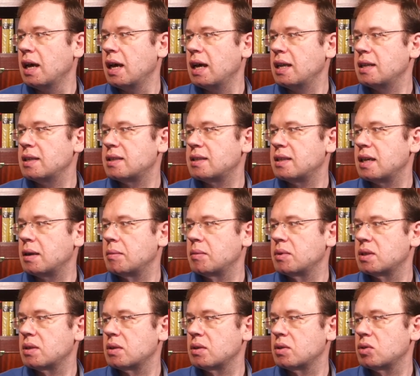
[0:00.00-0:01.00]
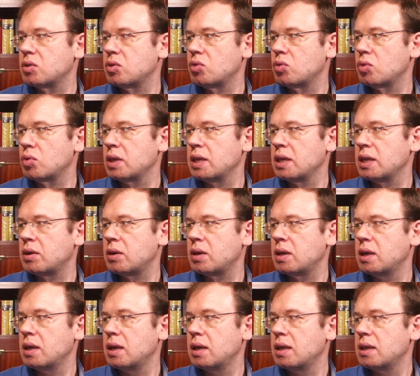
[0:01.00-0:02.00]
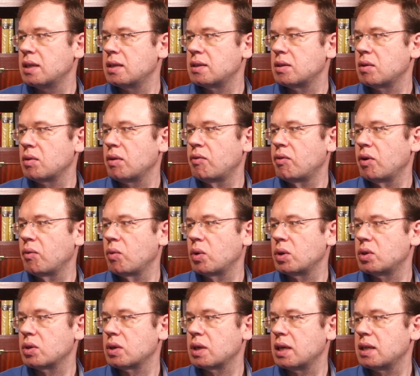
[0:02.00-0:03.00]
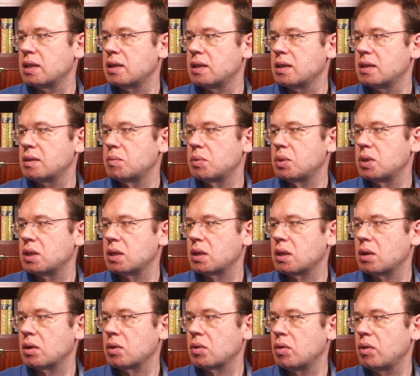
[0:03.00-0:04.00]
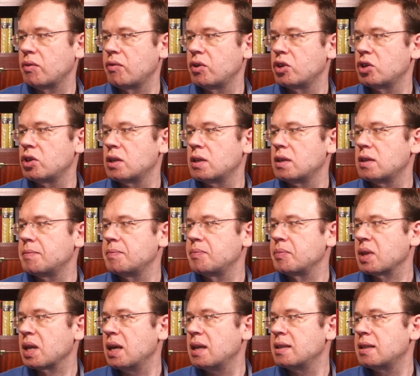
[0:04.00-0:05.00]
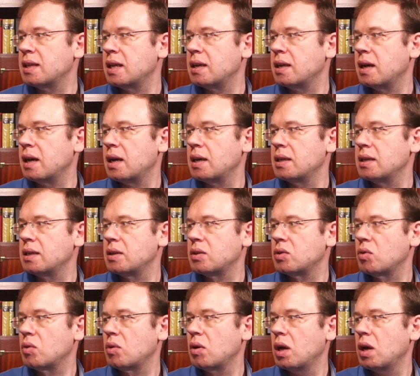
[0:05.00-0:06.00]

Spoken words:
And the same is also true here. So if I want to get this particular coefficient, then I need to